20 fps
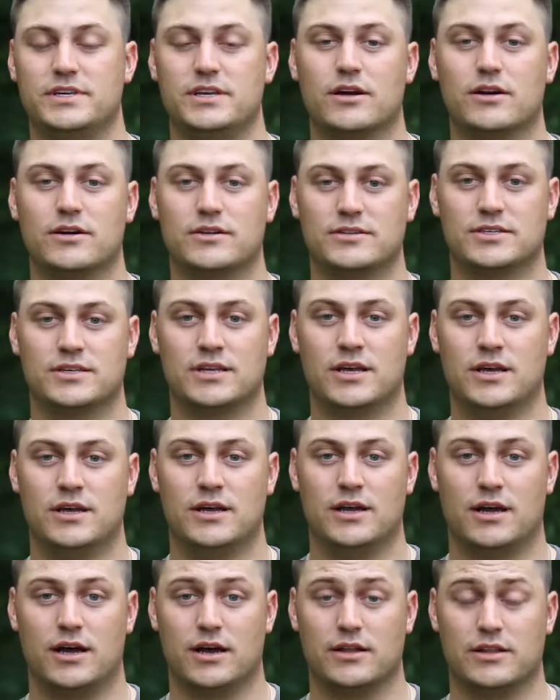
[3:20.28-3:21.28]
yards,
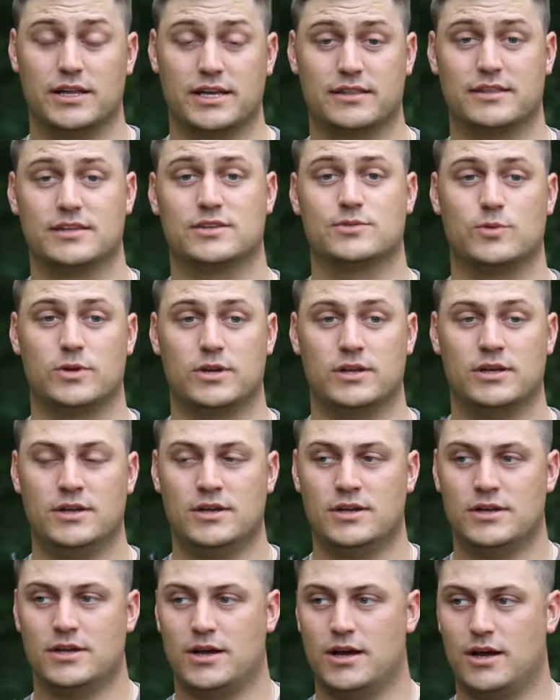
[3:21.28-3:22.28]
like this one,
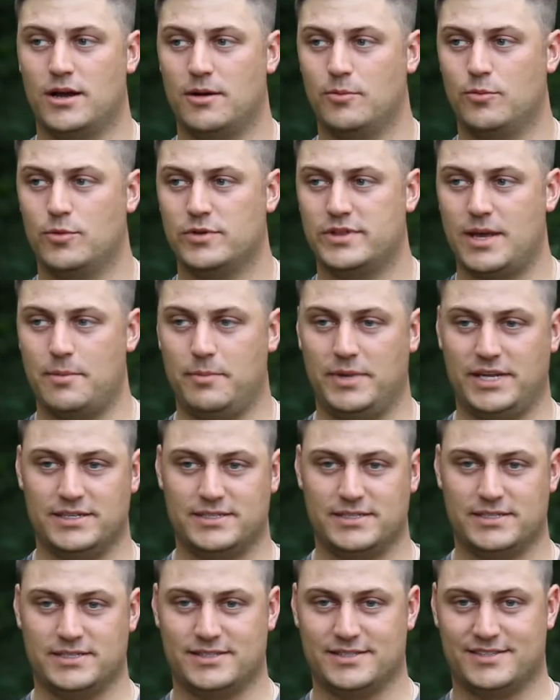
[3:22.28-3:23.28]
what that
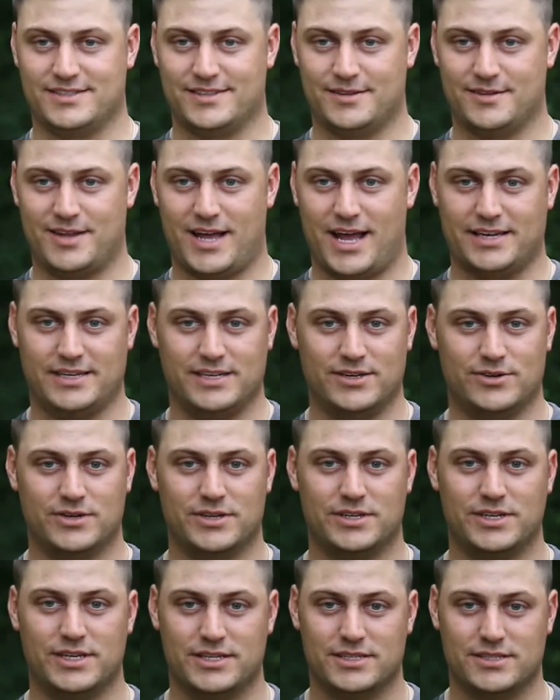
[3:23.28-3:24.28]
means is ideal
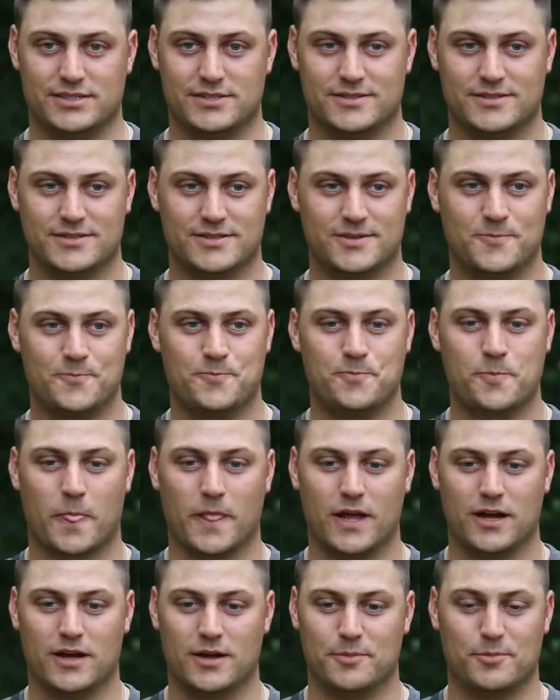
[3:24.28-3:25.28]
conditions,
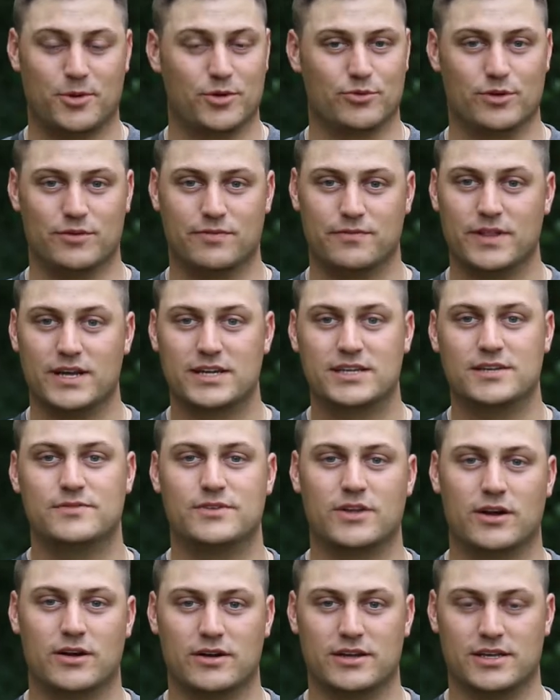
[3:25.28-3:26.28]
a reflective
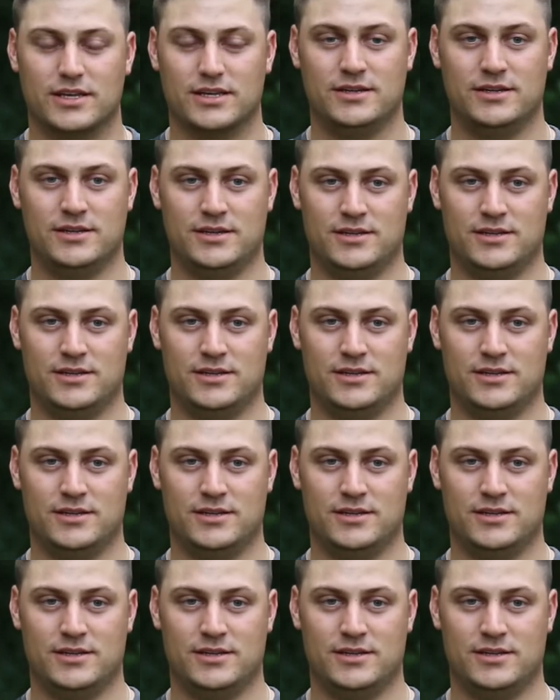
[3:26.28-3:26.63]
target.